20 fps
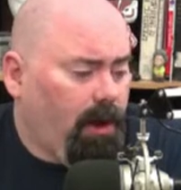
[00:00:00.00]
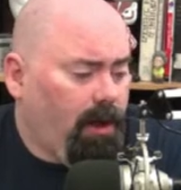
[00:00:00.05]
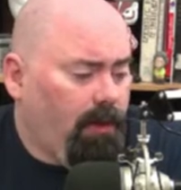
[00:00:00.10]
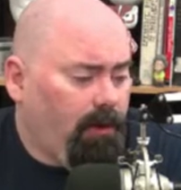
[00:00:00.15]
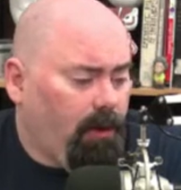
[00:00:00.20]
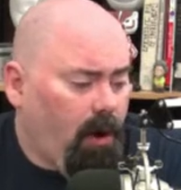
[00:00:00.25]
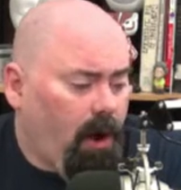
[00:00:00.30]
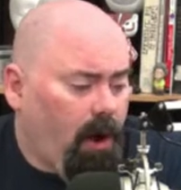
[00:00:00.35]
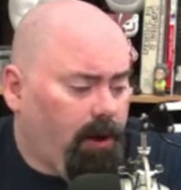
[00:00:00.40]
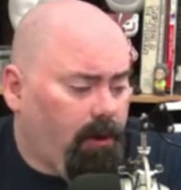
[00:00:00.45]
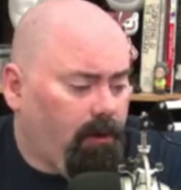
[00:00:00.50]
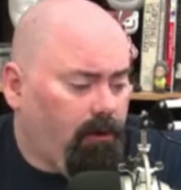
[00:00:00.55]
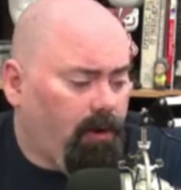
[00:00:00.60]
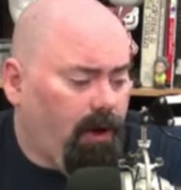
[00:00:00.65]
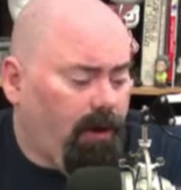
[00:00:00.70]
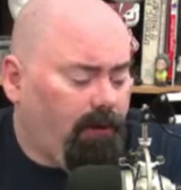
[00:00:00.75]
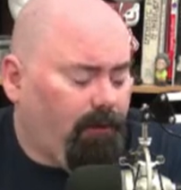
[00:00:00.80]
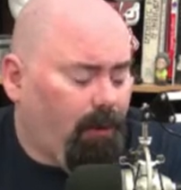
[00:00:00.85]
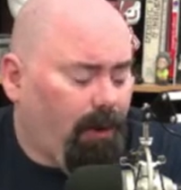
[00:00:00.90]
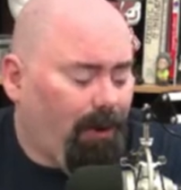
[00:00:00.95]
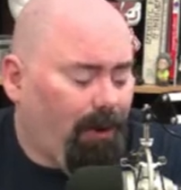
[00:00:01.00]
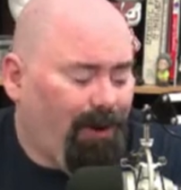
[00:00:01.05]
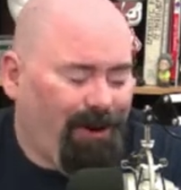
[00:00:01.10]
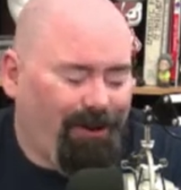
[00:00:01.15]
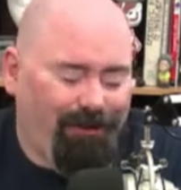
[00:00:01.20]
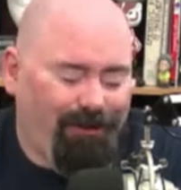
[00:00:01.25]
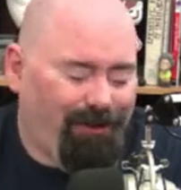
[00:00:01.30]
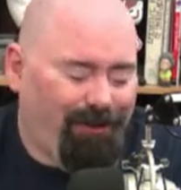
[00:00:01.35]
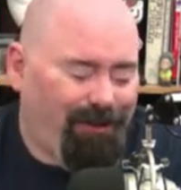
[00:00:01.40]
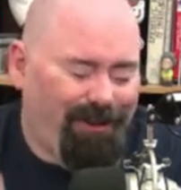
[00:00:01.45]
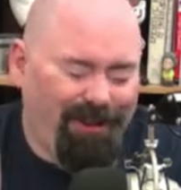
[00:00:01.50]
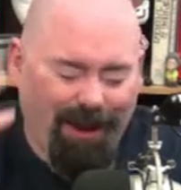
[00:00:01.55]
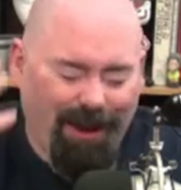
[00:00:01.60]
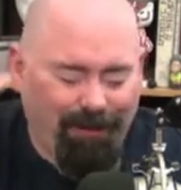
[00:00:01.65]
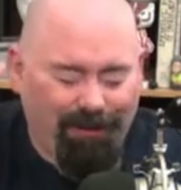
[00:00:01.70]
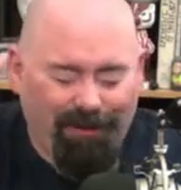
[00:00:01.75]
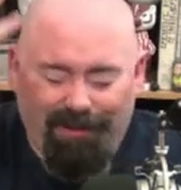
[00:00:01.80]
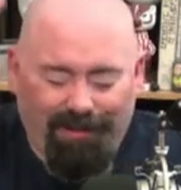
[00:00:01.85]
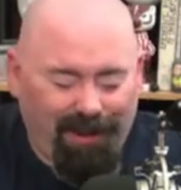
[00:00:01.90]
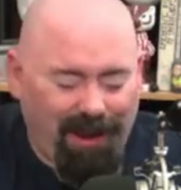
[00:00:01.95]
their audio software, which
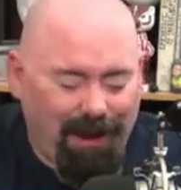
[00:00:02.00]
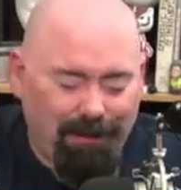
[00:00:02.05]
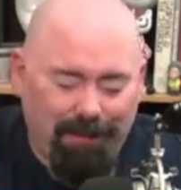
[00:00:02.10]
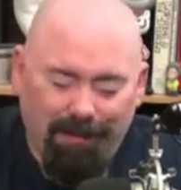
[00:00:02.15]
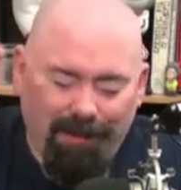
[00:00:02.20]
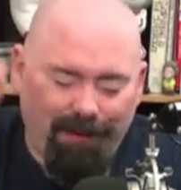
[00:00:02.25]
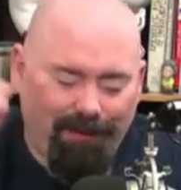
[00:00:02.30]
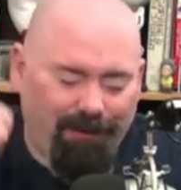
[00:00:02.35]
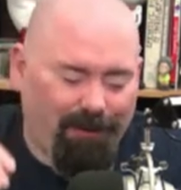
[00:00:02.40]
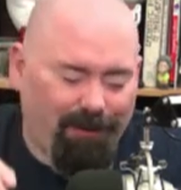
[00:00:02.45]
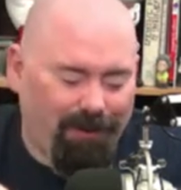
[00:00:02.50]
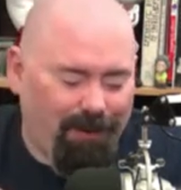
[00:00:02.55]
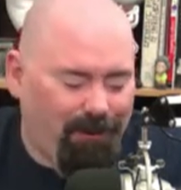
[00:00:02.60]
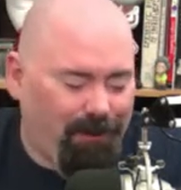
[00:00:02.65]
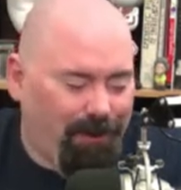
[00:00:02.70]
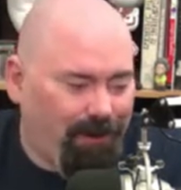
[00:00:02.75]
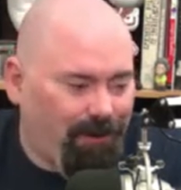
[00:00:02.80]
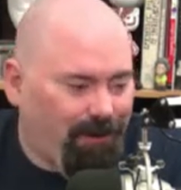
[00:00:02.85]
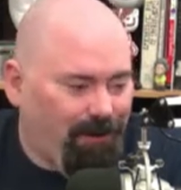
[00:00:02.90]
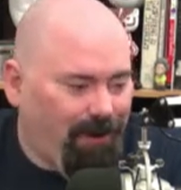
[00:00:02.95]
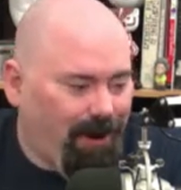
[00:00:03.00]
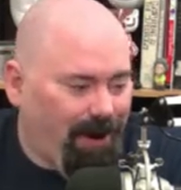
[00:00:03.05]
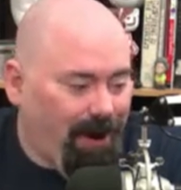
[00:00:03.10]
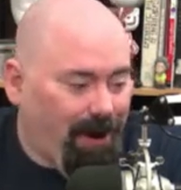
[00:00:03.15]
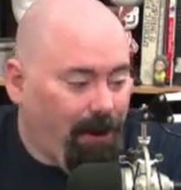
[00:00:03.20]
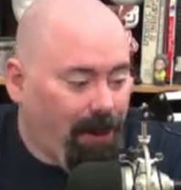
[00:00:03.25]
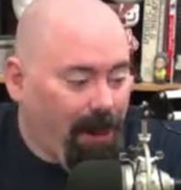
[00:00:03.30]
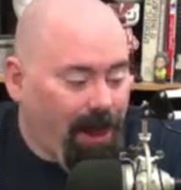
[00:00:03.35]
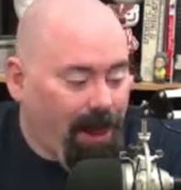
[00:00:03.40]
name's escaping me for some reason right now.